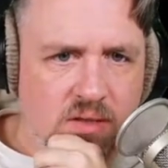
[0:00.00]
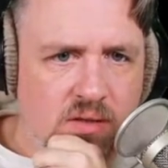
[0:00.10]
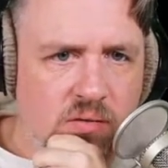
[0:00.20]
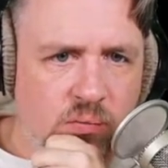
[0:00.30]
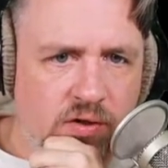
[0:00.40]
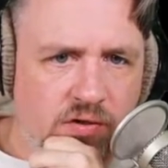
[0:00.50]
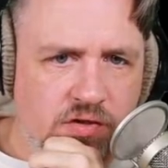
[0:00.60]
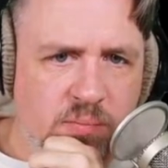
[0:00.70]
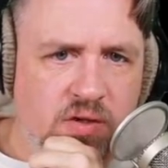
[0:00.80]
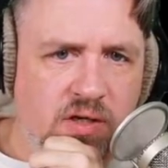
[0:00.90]
Winter,
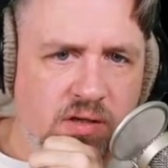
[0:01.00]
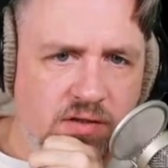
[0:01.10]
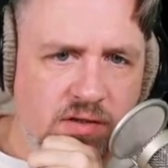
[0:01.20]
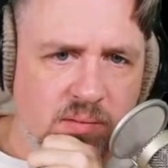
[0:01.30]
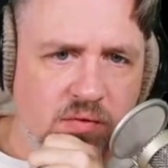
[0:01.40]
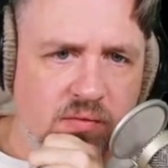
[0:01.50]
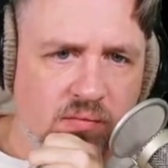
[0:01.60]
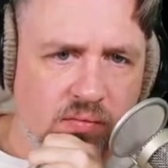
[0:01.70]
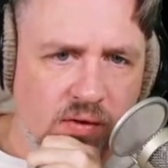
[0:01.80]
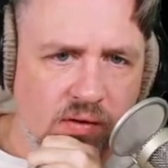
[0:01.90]
spring, summer,
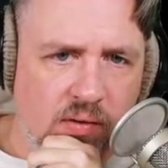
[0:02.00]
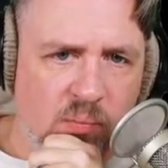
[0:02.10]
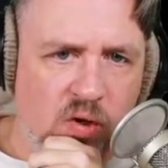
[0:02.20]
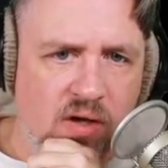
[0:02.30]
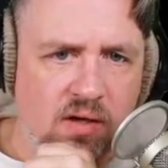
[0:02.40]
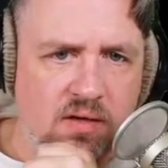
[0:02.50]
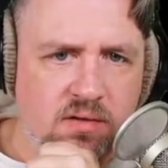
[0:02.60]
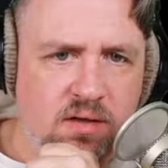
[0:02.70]
fall, product.